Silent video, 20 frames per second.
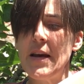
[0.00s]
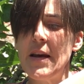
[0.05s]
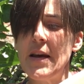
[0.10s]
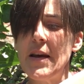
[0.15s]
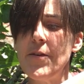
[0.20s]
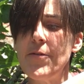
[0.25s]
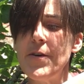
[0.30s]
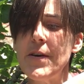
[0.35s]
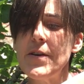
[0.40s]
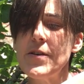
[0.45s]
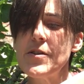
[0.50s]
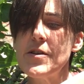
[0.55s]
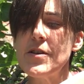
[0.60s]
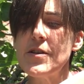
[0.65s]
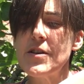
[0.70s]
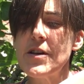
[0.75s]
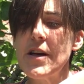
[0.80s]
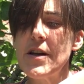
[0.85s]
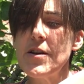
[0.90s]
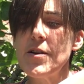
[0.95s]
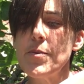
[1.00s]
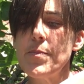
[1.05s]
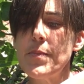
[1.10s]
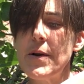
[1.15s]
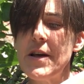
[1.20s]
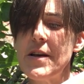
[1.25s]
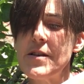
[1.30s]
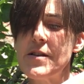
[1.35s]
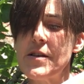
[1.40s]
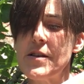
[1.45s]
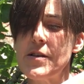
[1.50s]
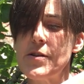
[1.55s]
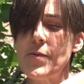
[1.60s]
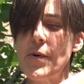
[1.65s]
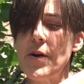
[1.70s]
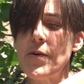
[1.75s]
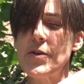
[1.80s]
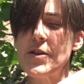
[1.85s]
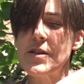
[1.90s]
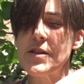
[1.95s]
He feels the tender places
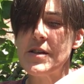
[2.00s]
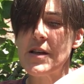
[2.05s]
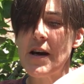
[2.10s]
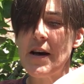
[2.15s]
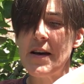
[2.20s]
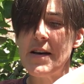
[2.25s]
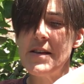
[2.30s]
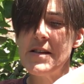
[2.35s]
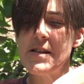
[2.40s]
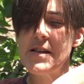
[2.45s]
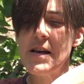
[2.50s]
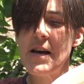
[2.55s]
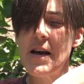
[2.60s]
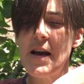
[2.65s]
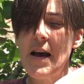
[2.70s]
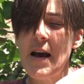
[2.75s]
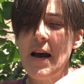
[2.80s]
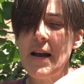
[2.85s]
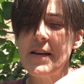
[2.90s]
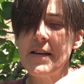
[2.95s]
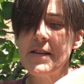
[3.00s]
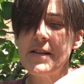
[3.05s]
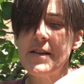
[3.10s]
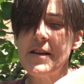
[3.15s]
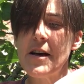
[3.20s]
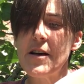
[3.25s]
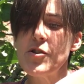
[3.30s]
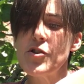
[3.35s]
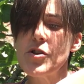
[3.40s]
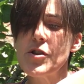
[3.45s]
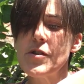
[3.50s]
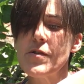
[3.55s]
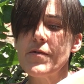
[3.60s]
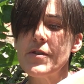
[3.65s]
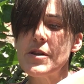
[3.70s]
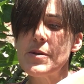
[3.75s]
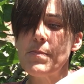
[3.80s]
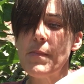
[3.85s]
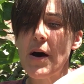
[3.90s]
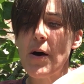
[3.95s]
round his eyes and at the edges of
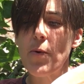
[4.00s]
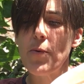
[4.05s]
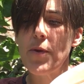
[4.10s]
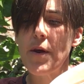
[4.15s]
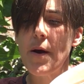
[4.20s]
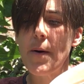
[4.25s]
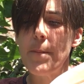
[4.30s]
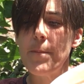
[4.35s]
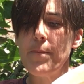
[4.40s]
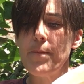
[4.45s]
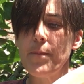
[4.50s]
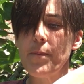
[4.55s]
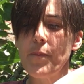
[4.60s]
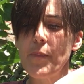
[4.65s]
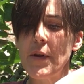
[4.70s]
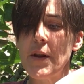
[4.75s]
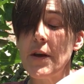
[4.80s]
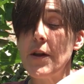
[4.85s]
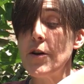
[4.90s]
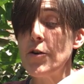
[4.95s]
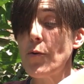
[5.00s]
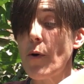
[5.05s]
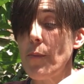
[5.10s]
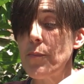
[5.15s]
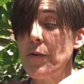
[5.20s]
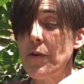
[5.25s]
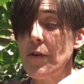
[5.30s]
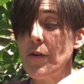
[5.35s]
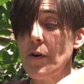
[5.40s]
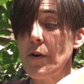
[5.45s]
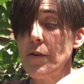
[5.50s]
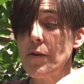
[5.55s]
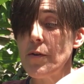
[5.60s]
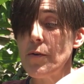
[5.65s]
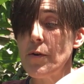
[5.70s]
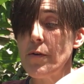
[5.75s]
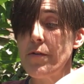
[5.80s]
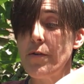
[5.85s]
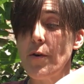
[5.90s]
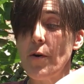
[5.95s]
his mouth. He drops it onto
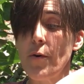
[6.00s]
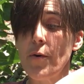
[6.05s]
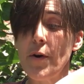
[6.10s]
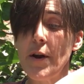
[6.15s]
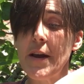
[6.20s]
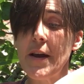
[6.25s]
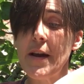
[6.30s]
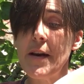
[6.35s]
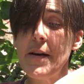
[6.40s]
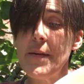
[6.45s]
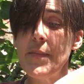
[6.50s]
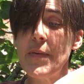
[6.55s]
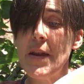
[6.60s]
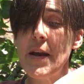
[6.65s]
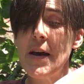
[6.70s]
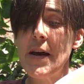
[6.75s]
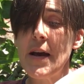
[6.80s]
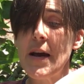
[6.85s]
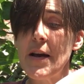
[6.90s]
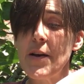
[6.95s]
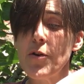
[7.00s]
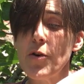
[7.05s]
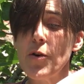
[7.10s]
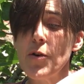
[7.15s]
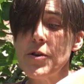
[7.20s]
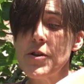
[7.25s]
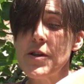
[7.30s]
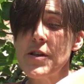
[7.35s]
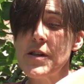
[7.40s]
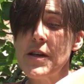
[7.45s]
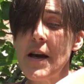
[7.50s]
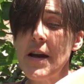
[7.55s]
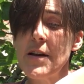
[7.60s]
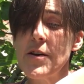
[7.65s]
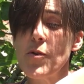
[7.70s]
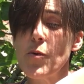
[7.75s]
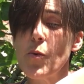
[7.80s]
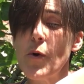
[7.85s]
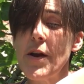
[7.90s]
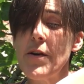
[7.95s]
the floor again and holds his
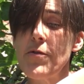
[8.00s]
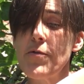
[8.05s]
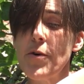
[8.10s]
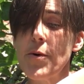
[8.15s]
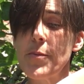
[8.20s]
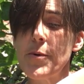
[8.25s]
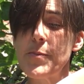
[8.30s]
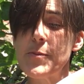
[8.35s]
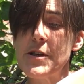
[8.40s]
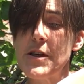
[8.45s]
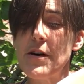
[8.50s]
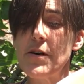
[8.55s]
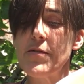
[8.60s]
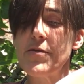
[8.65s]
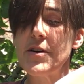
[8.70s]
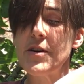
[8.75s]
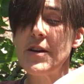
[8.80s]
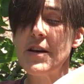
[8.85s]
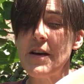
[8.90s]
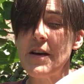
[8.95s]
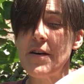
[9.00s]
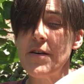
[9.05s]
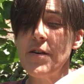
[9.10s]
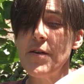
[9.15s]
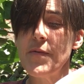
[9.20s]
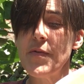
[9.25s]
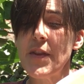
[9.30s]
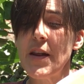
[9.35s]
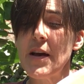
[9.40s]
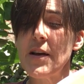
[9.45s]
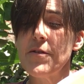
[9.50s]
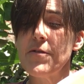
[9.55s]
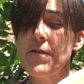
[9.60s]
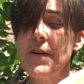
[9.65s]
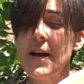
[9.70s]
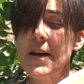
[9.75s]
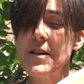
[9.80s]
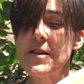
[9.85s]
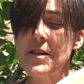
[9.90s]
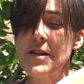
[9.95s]
hand away from himself in air and
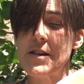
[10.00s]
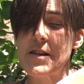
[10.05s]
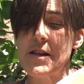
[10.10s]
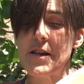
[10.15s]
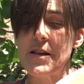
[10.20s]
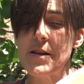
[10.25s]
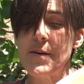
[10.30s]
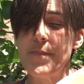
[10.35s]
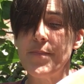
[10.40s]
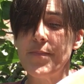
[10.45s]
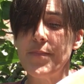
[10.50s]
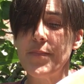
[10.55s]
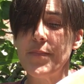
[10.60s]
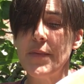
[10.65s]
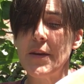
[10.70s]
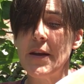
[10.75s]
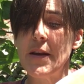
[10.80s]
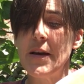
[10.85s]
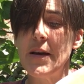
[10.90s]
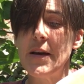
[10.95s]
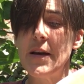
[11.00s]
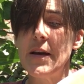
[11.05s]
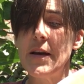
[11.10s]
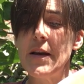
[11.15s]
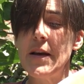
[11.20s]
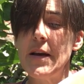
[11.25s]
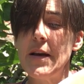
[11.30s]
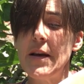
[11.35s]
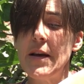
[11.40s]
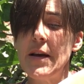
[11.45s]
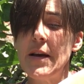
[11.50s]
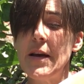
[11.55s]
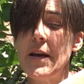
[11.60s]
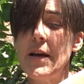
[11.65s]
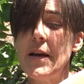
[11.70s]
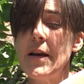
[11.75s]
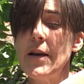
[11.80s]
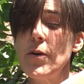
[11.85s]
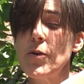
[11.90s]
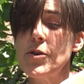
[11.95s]
flexes it.
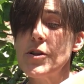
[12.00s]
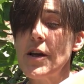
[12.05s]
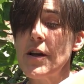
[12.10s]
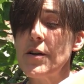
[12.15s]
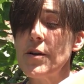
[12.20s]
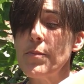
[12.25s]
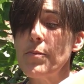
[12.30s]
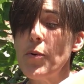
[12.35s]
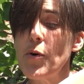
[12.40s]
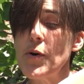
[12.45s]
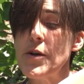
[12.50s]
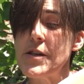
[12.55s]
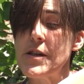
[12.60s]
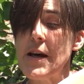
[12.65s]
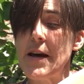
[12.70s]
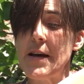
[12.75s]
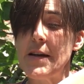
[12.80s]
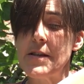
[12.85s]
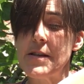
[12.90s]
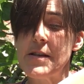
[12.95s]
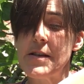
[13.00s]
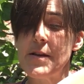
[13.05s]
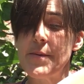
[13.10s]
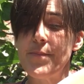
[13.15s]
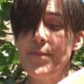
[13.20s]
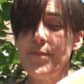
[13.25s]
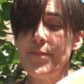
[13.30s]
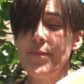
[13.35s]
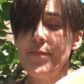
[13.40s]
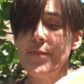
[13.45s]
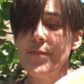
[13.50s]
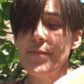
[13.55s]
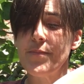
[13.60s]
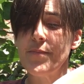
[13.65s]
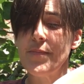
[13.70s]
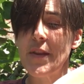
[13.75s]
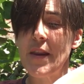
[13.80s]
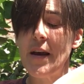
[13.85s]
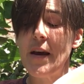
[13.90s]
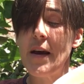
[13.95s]
He looks at the boy's hands.
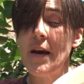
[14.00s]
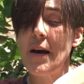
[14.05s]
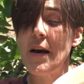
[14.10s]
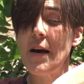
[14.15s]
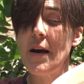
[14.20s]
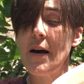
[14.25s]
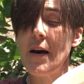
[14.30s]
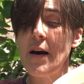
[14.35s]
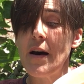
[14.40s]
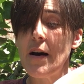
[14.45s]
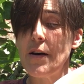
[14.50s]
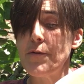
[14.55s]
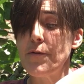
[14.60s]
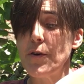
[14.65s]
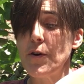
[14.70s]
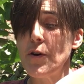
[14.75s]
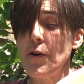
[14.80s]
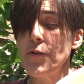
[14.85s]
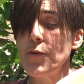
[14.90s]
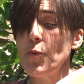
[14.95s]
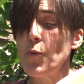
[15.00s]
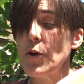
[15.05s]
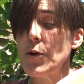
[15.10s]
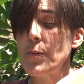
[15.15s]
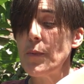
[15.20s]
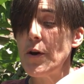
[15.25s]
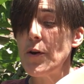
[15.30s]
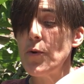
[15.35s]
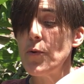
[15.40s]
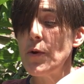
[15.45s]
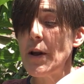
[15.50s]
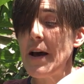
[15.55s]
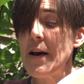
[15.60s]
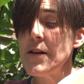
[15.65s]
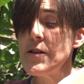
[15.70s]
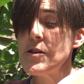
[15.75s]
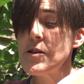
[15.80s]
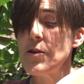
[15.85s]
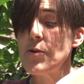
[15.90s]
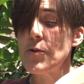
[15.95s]
"I'd forgotten what my own
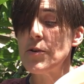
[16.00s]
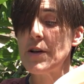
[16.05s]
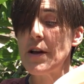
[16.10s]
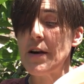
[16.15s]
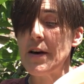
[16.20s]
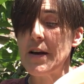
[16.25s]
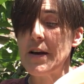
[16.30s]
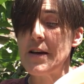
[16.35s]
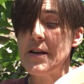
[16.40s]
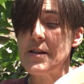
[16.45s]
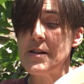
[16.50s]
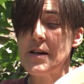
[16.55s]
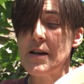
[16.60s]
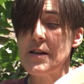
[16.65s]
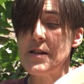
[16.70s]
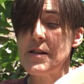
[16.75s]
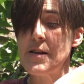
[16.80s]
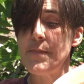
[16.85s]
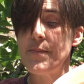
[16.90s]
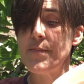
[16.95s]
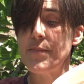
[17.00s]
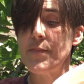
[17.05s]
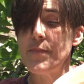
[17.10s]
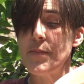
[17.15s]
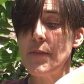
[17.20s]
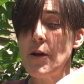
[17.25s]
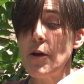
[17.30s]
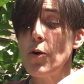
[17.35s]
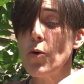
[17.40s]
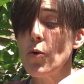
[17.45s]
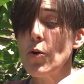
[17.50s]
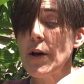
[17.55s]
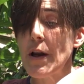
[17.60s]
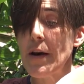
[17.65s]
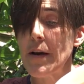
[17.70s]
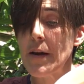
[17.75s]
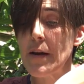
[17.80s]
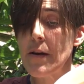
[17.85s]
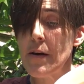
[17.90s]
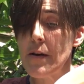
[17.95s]
hands looked like," he says. "Look
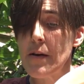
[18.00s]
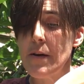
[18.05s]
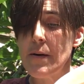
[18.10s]
like."